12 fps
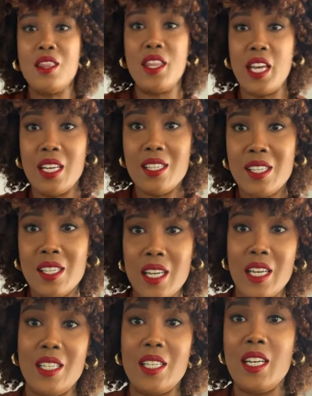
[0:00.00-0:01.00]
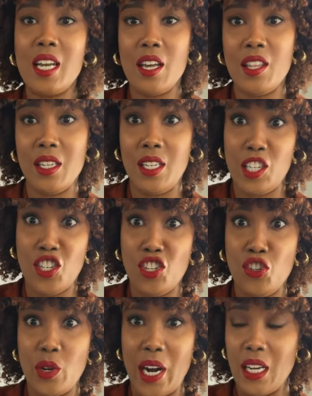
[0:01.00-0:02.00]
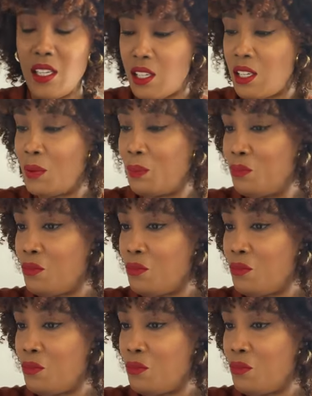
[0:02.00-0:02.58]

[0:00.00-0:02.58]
This is another Dissh dress.